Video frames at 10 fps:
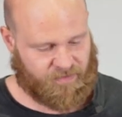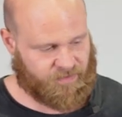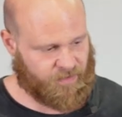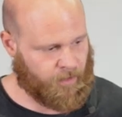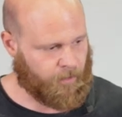
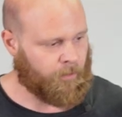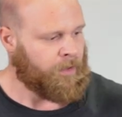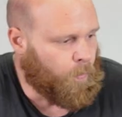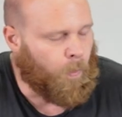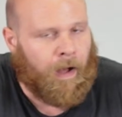So
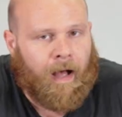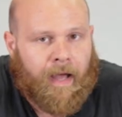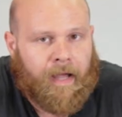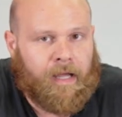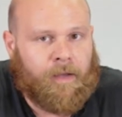
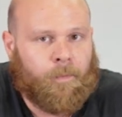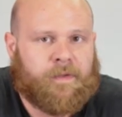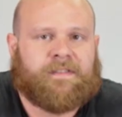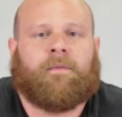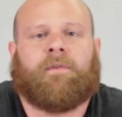why
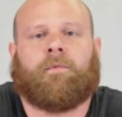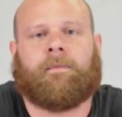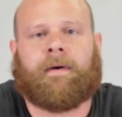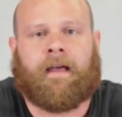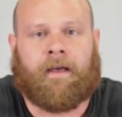would someone want
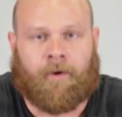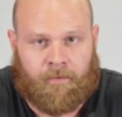to buy